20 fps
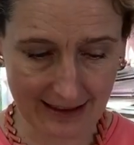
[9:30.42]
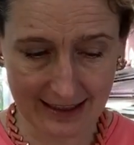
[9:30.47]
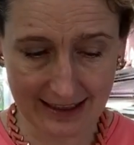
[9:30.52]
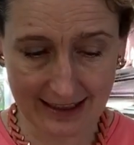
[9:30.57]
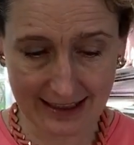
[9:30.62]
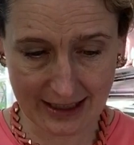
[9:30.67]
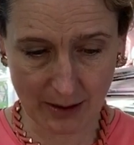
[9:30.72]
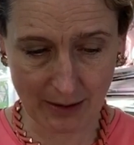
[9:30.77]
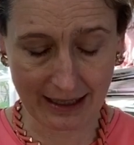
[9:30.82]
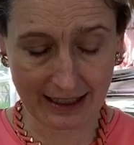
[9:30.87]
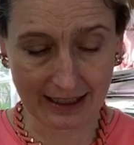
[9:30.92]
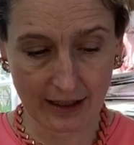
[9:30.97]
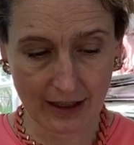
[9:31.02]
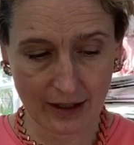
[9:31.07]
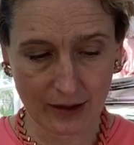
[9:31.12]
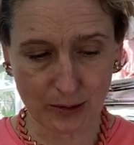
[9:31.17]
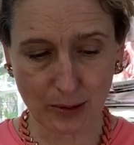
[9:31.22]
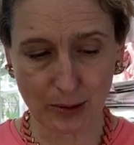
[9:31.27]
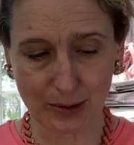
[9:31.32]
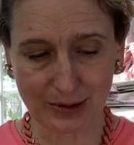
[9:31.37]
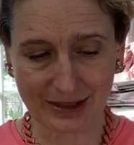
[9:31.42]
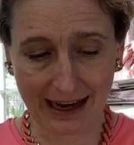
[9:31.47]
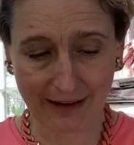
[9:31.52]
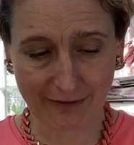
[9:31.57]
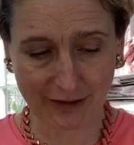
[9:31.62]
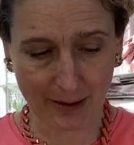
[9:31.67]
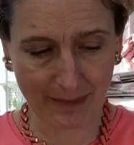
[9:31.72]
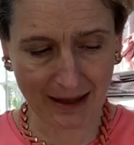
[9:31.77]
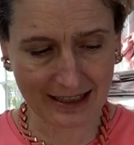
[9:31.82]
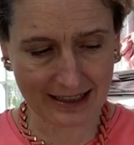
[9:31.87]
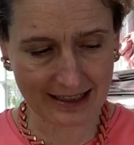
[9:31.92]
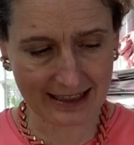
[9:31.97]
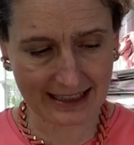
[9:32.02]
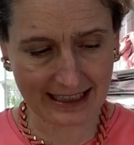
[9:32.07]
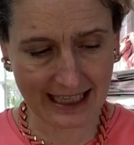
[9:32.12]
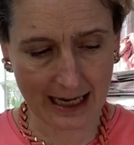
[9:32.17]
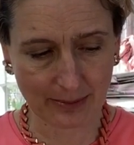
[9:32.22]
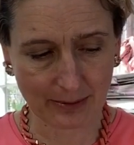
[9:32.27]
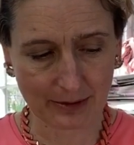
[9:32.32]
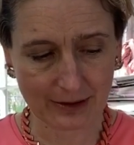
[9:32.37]
Stoic crawled out from under the
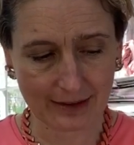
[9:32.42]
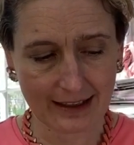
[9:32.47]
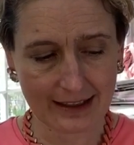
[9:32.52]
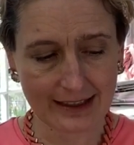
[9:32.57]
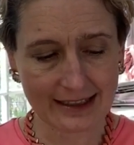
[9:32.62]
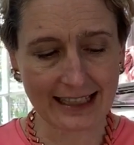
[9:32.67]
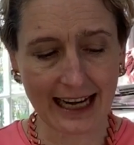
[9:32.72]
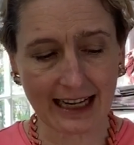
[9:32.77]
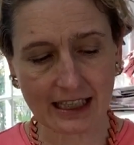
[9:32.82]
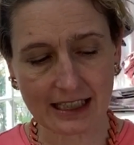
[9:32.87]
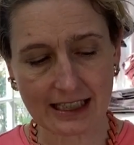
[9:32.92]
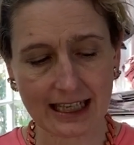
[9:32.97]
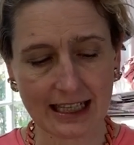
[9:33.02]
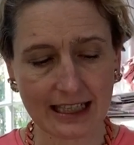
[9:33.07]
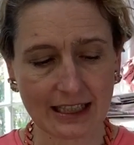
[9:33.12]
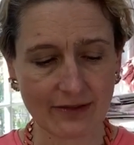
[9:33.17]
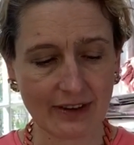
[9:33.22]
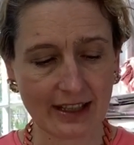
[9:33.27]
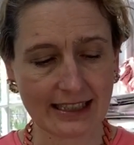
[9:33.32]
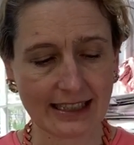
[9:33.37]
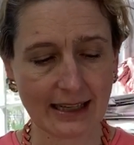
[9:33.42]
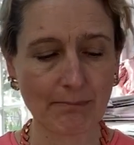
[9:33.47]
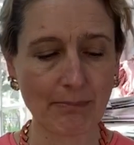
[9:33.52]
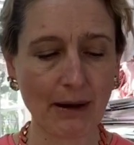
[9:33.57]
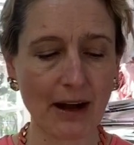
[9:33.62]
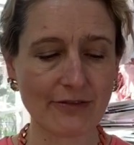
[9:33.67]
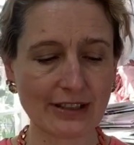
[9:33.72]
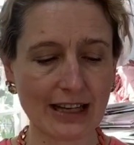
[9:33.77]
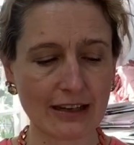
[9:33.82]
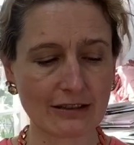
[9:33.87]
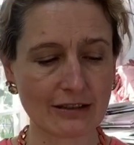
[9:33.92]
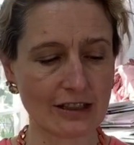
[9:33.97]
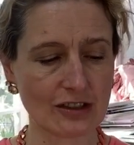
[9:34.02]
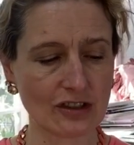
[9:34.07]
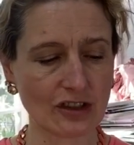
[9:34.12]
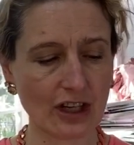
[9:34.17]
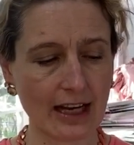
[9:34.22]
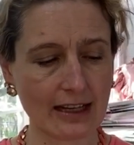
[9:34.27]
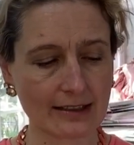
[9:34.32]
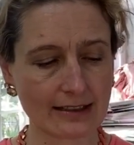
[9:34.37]
table, staggered to his feet and puffed out his
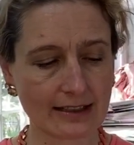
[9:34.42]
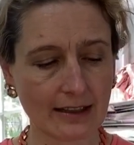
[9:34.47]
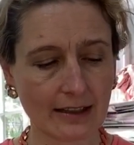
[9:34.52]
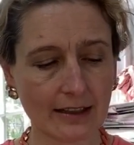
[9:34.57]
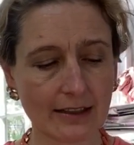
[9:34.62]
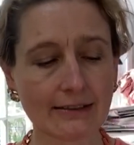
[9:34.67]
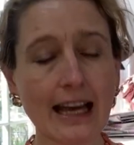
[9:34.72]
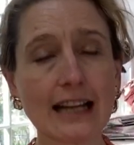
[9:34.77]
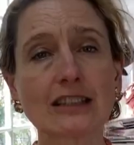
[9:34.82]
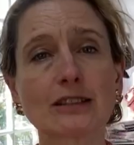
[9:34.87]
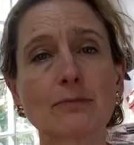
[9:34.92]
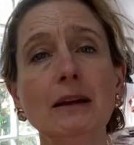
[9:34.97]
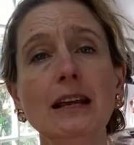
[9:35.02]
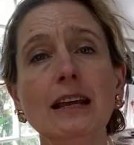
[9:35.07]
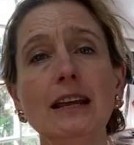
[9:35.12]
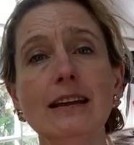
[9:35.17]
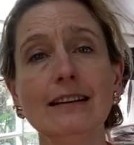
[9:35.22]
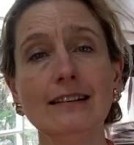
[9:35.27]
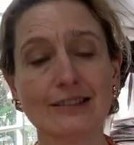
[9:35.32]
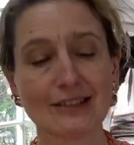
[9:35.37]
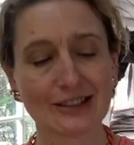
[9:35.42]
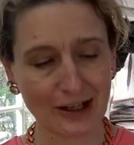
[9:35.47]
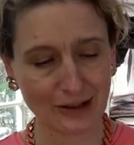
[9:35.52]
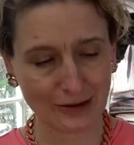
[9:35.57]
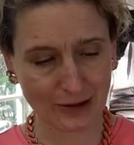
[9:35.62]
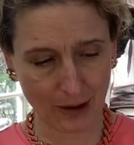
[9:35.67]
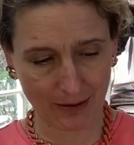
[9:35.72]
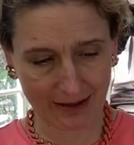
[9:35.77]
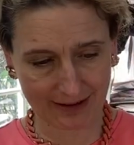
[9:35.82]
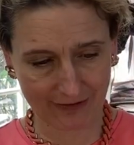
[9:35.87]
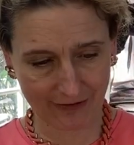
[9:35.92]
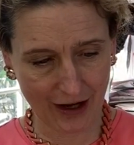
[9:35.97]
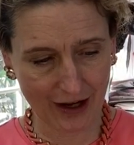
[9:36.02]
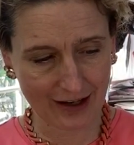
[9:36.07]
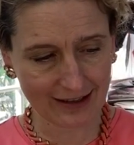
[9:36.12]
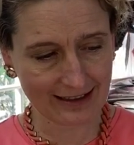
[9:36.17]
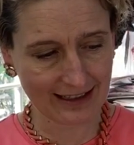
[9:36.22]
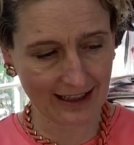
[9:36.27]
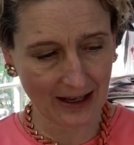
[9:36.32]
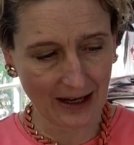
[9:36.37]
chest. That's me, said Stoic the
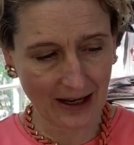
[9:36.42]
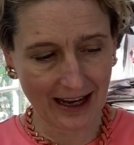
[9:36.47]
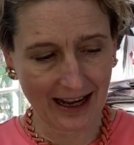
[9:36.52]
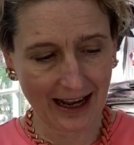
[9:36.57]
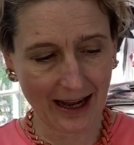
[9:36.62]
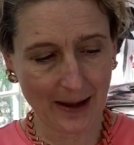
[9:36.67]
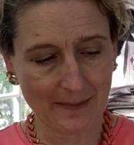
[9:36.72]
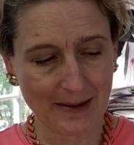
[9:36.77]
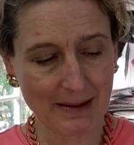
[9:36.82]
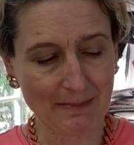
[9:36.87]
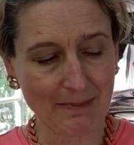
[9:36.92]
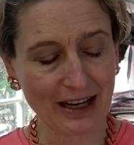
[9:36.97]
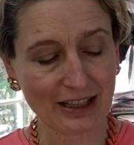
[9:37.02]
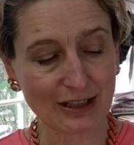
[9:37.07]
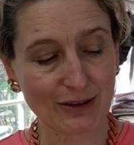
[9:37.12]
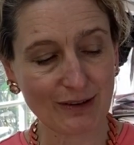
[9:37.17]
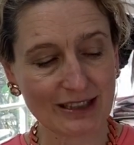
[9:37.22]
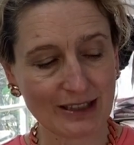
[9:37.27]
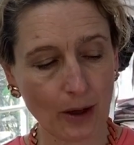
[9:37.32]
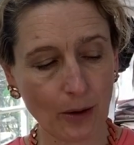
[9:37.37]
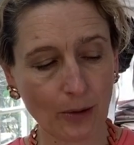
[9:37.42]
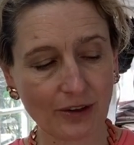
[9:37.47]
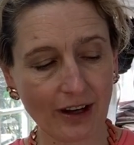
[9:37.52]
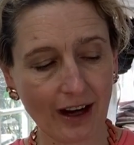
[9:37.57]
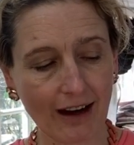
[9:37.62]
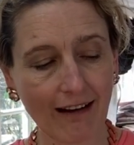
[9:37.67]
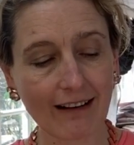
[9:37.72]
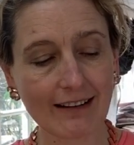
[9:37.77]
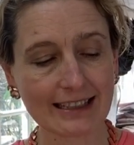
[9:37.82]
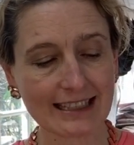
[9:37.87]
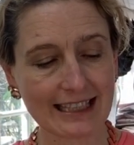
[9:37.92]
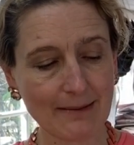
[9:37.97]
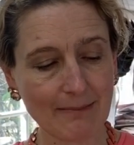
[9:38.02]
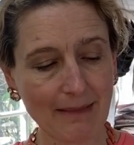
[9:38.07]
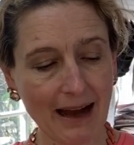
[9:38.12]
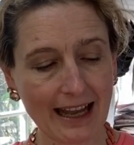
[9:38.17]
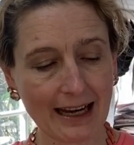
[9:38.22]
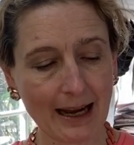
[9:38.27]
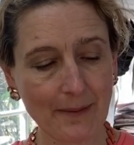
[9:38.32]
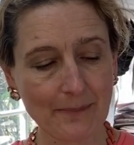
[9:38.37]
Vast, in much of his old hearty
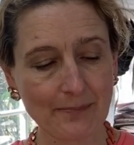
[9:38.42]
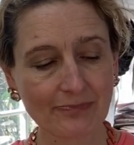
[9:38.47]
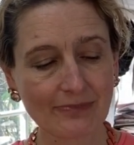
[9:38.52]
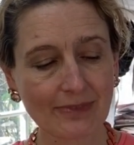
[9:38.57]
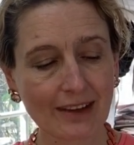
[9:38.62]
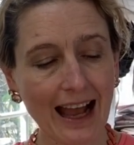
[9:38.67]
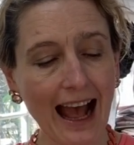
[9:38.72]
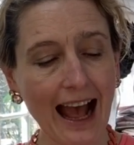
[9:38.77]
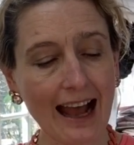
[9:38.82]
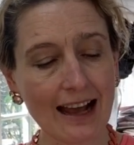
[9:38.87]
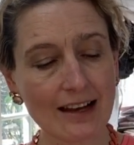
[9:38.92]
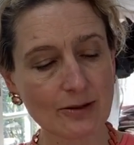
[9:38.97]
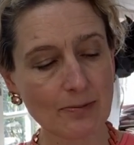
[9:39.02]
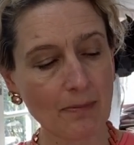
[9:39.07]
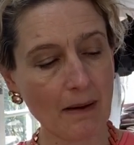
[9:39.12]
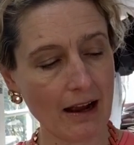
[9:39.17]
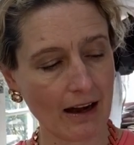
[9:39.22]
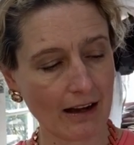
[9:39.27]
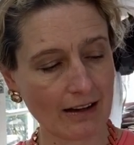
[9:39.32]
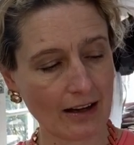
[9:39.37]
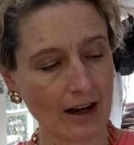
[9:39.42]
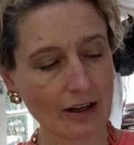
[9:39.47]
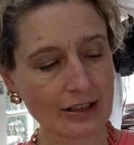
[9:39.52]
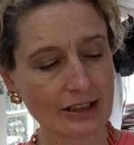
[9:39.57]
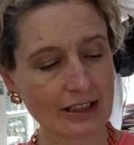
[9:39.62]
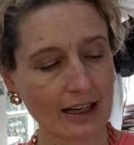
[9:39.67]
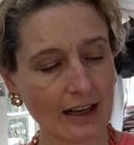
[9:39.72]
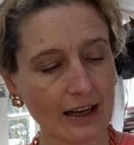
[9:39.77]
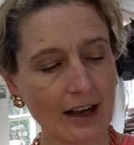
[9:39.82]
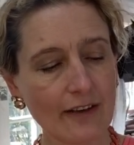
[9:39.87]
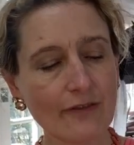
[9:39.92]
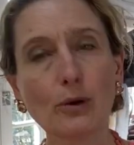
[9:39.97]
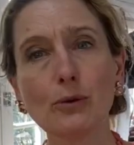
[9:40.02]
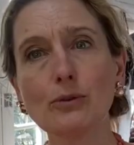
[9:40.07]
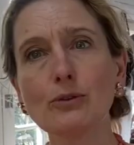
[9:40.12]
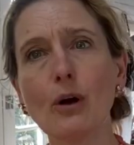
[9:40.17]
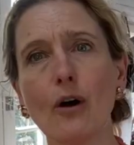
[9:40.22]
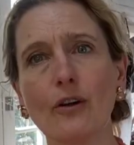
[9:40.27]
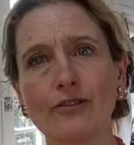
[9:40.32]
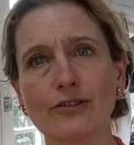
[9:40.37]
manner. And may I ask, if you're
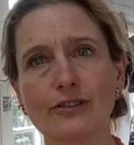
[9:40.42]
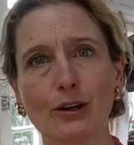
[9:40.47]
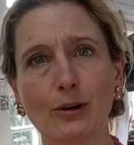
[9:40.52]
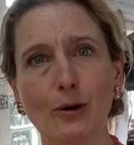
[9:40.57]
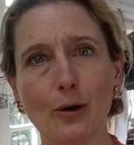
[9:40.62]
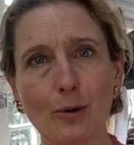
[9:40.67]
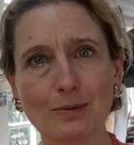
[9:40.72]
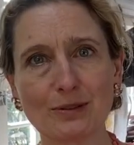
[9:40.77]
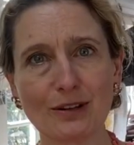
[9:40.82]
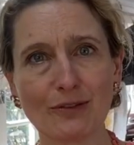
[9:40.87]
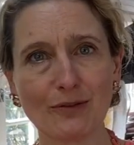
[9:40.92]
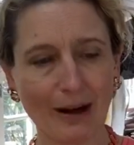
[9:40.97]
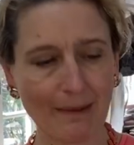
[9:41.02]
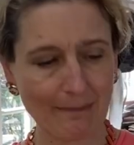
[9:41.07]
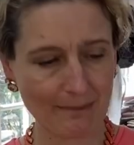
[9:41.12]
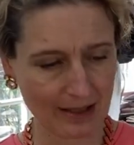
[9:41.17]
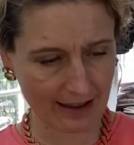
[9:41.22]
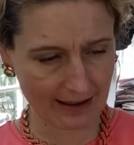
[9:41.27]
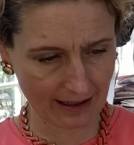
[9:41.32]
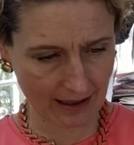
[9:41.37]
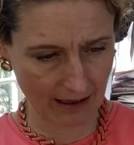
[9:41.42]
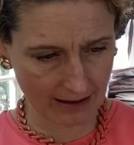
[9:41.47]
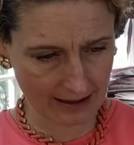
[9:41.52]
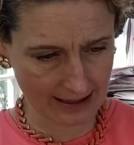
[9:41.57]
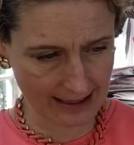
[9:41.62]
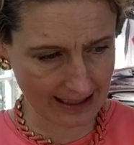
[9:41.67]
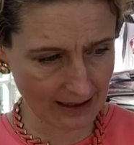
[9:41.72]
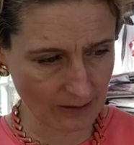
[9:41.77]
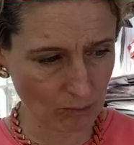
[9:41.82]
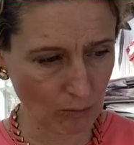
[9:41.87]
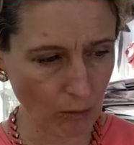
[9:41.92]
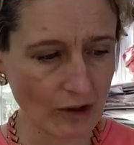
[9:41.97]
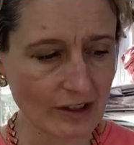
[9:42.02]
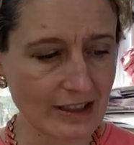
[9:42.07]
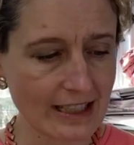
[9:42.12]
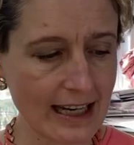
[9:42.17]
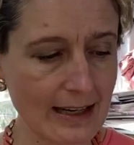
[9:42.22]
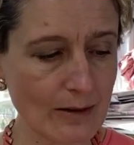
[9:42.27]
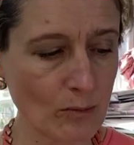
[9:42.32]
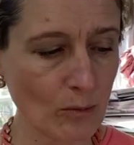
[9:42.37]
not the corpse of Gwenbeard the Ghastly, what
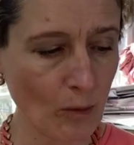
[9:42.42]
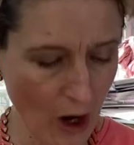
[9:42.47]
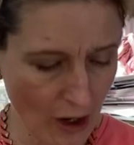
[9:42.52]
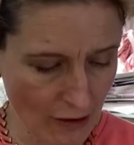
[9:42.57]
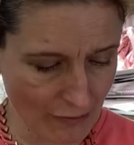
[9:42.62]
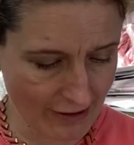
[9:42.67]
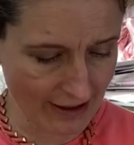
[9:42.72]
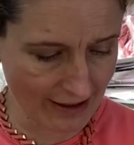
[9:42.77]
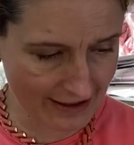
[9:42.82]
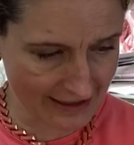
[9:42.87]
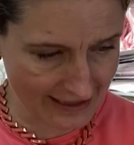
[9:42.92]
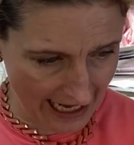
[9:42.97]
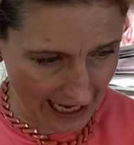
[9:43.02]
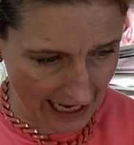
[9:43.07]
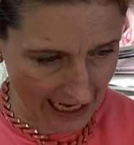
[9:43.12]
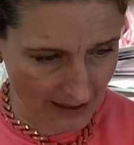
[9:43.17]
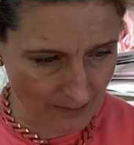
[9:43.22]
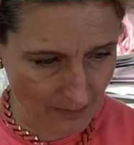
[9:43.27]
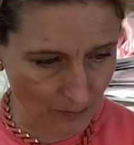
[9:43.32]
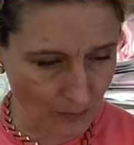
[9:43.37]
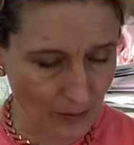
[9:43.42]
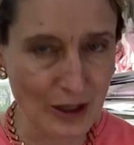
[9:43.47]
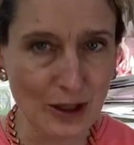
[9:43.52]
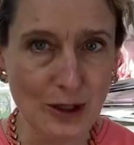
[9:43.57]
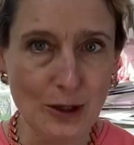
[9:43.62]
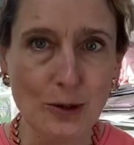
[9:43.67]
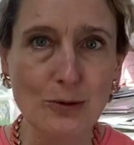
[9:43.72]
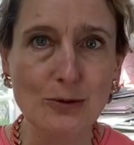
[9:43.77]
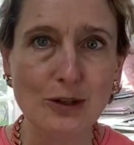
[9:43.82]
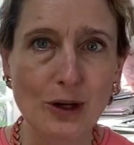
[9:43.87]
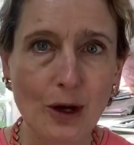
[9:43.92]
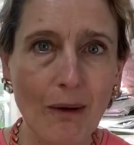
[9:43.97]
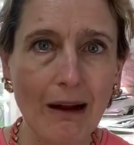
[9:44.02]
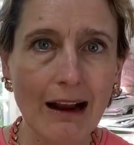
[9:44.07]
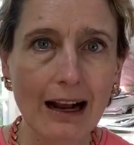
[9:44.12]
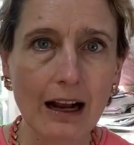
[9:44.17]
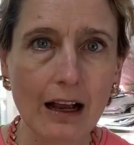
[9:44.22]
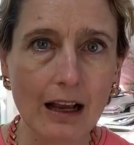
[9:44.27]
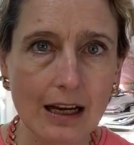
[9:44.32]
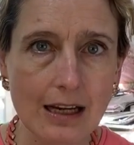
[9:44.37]
in Woden's name were you
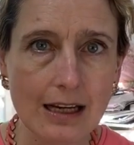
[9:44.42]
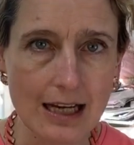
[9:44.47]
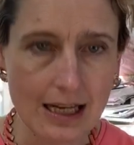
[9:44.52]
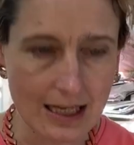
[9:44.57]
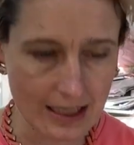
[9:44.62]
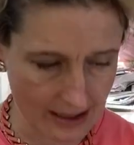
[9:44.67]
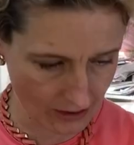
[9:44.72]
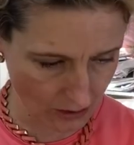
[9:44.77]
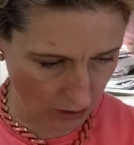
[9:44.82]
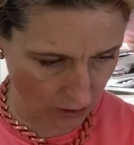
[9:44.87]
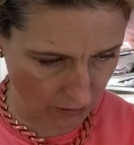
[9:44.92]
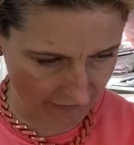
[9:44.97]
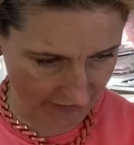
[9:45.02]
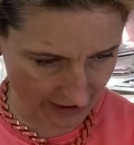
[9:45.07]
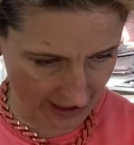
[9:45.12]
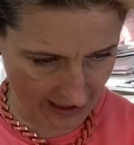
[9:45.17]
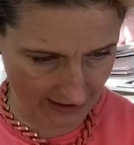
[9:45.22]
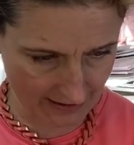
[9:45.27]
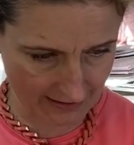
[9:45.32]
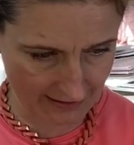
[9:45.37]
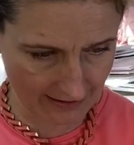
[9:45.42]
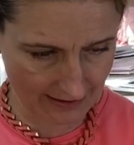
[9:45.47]
doing in his coffin?